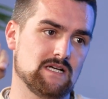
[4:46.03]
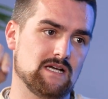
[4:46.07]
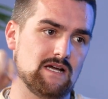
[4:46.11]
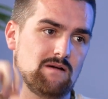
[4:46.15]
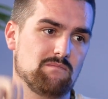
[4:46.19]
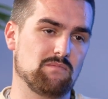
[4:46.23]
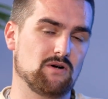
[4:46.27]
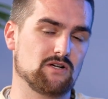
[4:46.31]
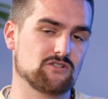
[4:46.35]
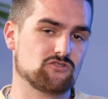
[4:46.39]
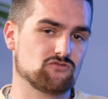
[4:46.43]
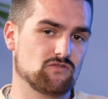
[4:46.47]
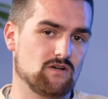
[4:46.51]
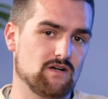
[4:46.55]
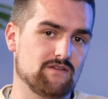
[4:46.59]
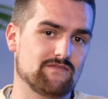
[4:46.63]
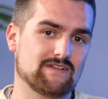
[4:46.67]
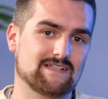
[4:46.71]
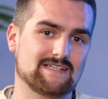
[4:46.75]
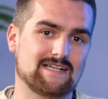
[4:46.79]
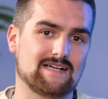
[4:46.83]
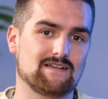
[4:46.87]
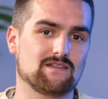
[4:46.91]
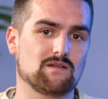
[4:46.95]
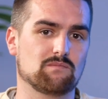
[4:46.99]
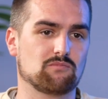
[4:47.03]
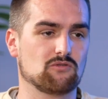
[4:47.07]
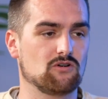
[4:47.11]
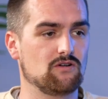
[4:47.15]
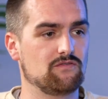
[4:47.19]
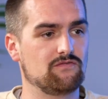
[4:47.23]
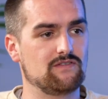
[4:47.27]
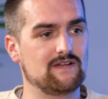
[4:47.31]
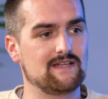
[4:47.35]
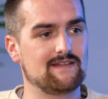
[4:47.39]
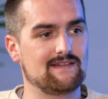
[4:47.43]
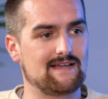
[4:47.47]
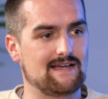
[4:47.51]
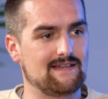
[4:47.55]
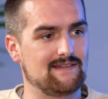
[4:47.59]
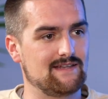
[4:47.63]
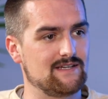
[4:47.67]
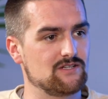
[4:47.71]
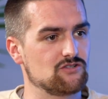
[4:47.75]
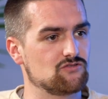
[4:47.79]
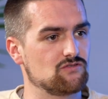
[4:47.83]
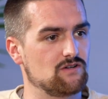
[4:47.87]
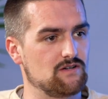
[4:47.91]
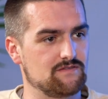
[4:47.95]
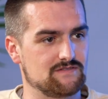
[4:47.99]
and by driving down the profit, that
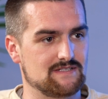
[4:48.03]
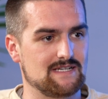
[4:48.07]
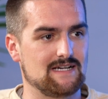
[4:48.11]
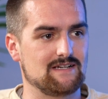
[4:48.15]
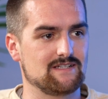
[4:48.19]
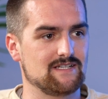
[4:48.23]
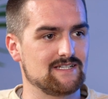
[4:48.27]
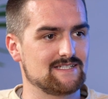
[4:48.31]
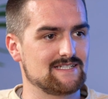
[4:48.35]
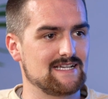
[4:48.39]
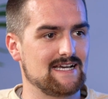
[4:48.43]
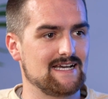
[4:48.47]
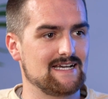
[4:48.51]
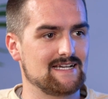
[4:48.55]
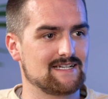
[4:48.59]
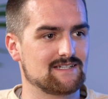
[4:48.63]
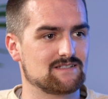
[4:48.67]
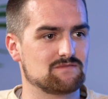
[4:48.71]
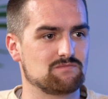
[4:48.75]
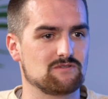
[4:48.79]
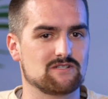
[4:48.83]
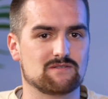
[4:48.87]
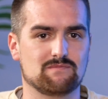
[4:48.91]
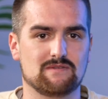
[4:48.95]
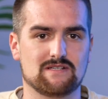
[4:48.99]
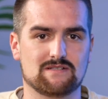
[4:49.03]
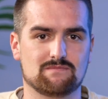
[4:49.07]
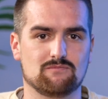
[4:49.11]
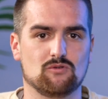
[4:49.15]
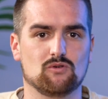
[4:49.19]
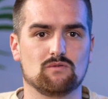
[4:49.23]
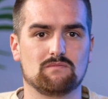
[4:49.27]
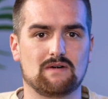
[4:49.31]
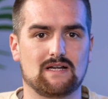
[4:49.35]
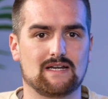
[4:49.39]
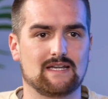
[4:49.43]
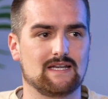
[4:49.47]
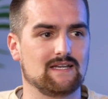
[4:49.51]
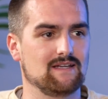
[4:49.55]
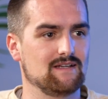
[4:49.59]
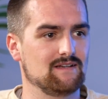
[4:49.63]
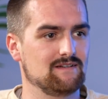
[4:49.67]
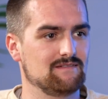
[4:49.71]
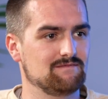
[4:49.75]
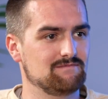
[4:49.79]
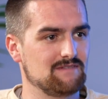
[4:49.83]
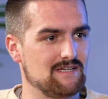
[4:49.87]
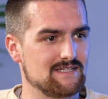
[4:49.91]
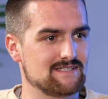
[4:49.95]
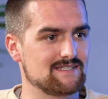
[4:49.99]
then drives down your tax, which means more money
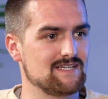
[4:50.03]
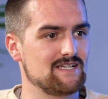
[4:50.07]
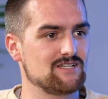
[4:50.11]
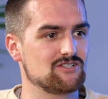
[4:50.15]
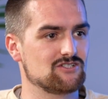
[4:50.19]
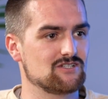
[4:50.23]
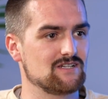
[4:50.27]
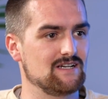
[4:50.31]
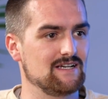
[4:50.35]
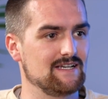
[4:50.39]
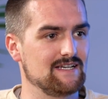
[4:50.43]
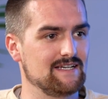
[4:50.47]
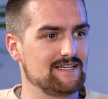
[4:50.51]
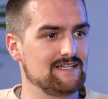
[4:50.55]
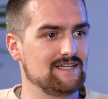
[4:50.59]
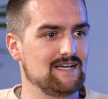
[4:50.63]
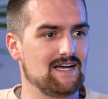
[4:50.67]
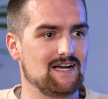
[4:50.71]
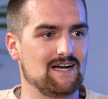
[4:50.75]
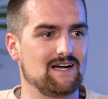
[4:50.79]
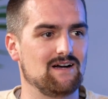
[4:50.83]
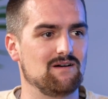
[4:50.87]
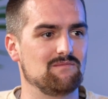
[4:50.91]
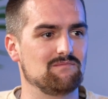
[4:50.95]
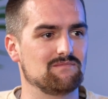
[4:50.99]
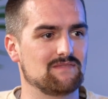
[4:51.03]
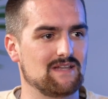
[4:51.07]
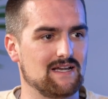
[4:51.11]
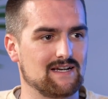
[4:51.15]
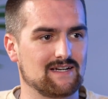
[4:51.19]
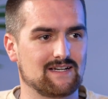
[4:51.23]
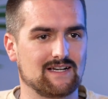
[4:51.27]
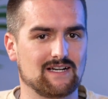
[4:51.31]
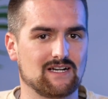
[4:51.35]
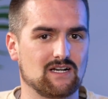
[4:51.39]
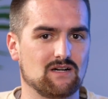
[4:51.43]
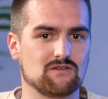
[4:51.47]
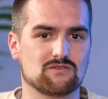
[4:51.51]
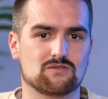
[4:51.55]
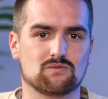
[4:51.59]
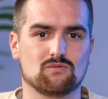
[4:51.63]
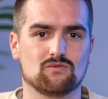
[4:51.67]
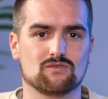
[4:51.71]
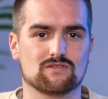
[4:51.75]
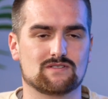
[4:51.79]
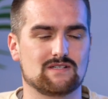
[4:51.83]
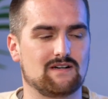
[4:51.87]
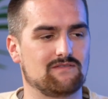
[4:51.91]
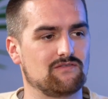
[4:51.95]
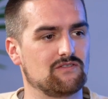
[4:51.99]
essentially that can go
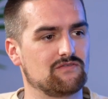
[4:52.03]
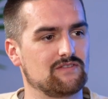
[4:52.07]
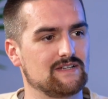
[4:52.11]
towards other